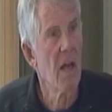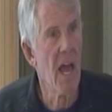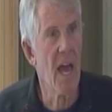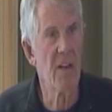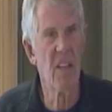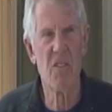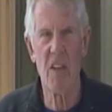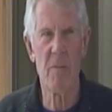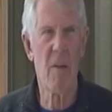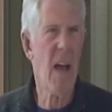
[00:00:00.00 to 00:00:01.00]
And he
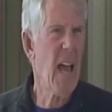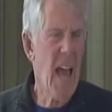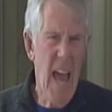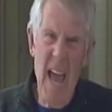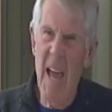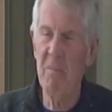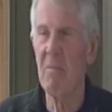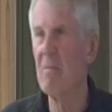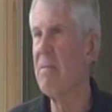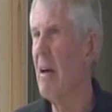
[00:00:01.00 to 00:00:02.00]
said, I,
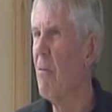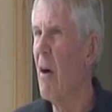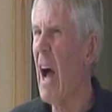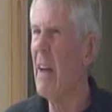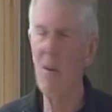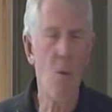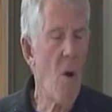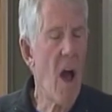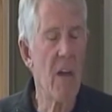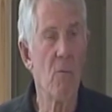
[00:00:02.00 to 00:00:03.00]
I don't know
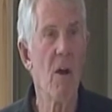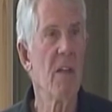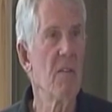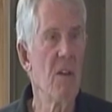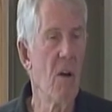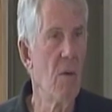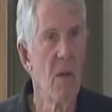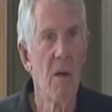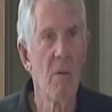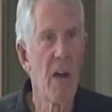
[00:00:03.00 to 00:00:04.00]
what. What you know?
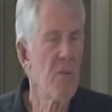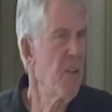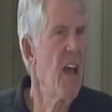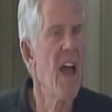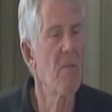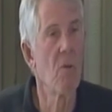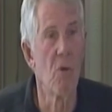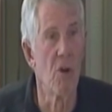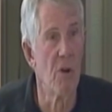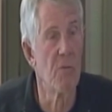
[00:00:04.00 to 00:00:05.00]
I don't think I have a
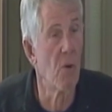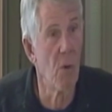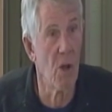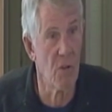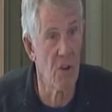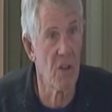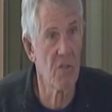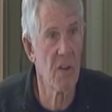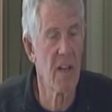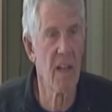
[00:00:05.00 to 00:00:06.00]
word for
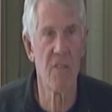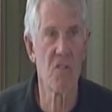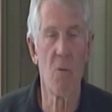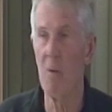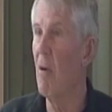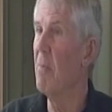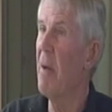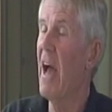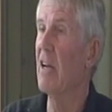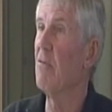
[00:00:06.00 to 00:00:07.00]
wilderness. And, and so we went
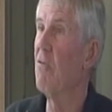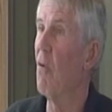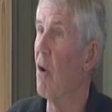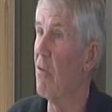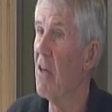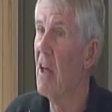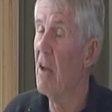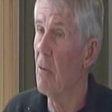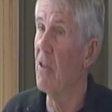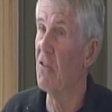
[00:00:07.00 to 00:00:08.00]
back and forth
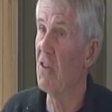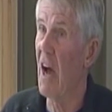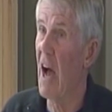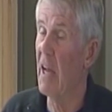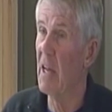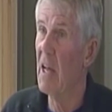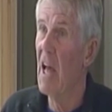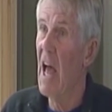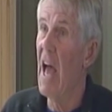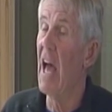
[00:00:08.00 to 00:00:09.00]
with this guy,
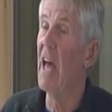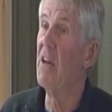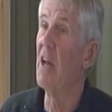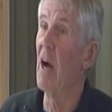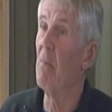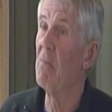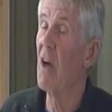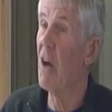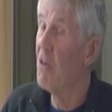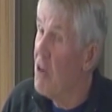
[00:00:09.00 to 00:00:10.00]
and um,
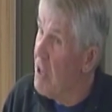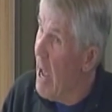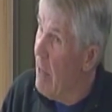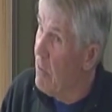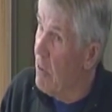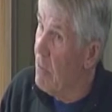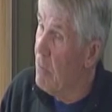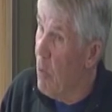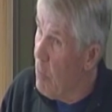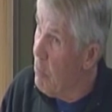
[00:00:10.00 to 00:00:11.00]
hunter and gatherer,
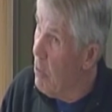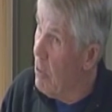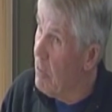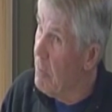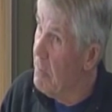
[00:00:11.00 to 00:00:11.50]
fourth world.